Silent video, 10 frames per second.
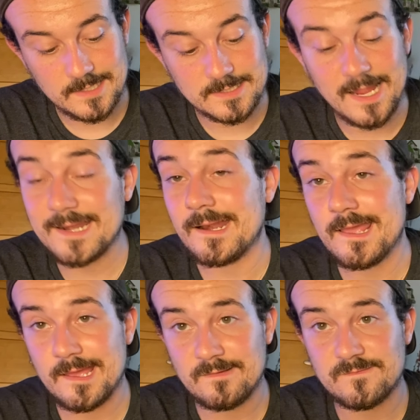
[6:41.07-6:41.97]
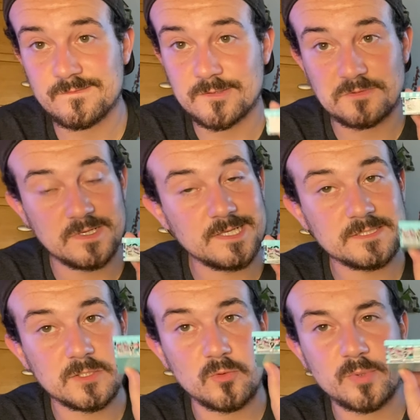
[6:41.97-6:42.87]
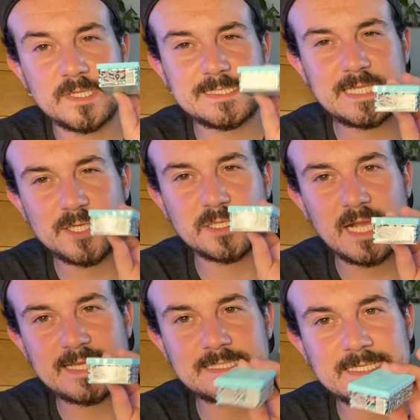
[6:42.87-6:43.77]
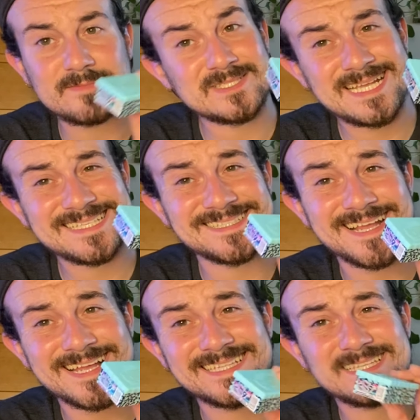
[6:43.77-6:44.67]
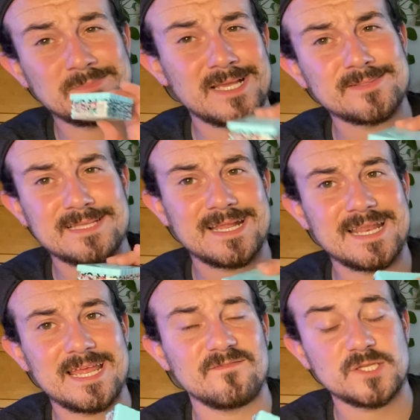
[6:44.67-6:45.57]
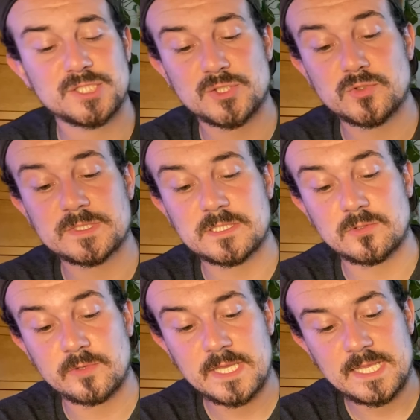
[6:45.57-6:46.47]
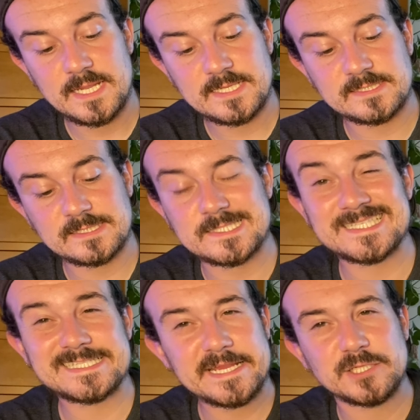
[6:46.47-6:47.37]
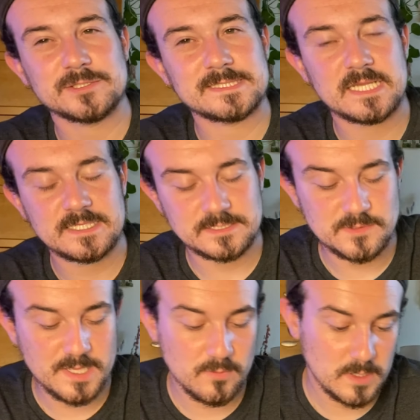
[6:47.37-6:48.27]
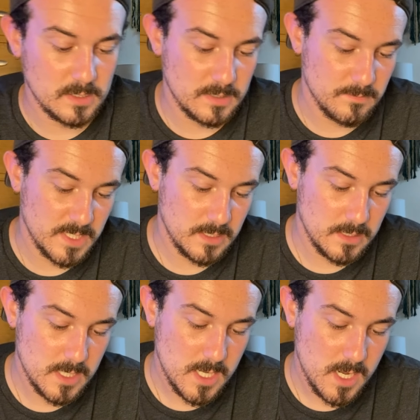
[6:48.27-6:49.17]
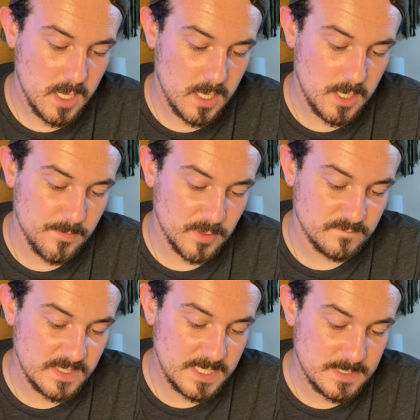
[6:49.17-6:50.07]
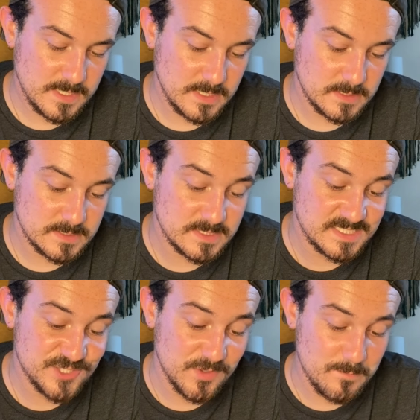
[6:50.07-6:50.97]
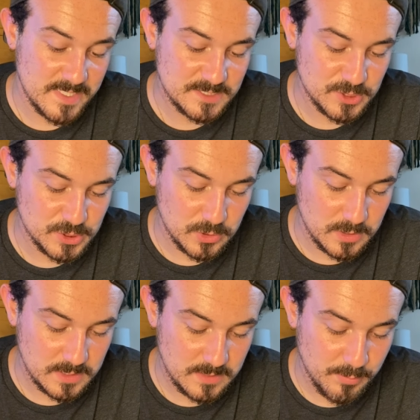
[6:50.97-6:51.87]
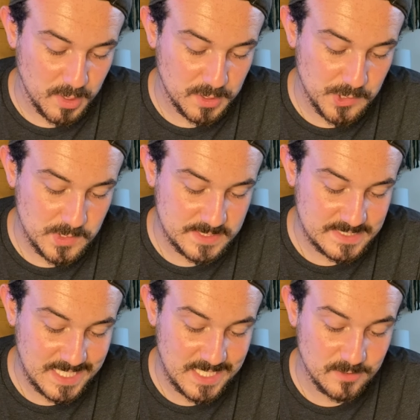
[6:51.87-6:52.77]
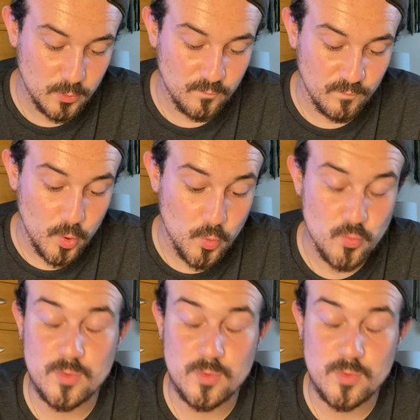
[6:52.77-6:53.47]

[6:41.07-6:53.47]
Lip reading: 9.5. All right, so pretty standard guy size. I'm a size 9, sometimes 9.5 in shoes, so it is like the standard size that you get with a lot of men. All right, and then the secret message on the barcode is King of the Road.